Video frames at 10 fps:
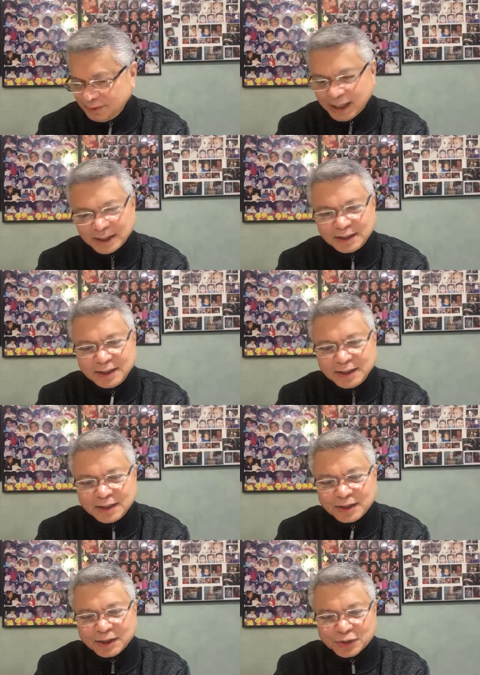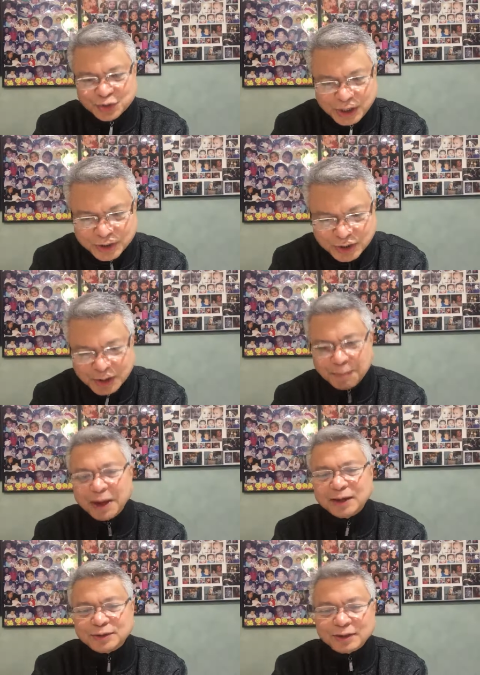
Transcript: Okay. Jesus appeared